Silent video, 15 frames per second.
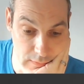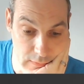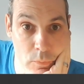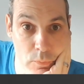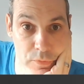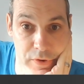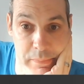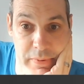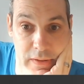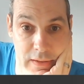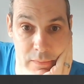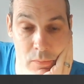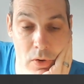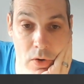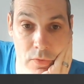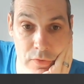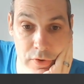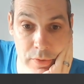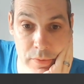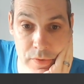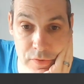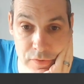Typically what I'll
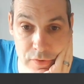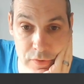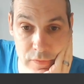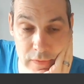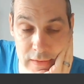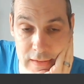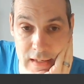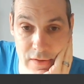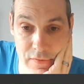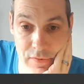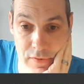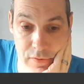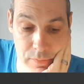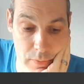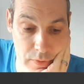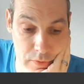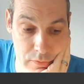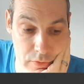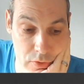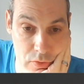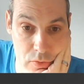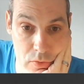do is do the analysis when I
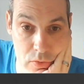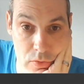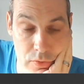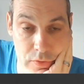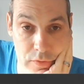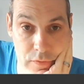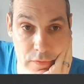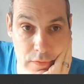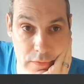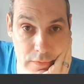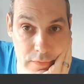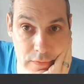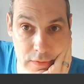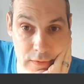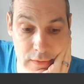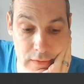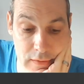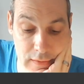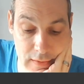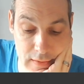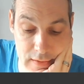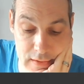record the
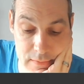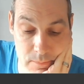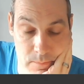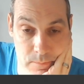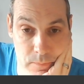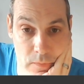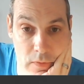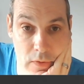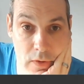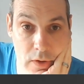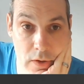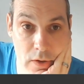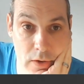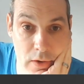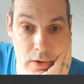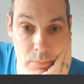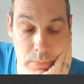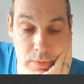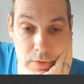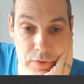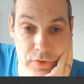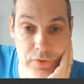game,
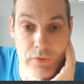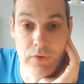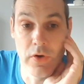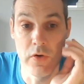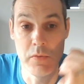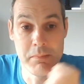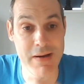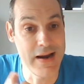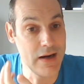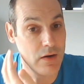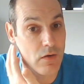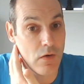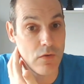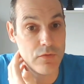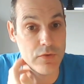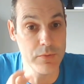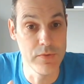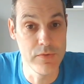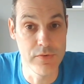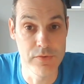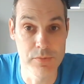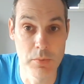but I do go back
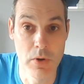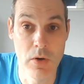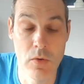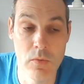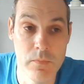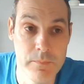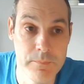afterwards as well.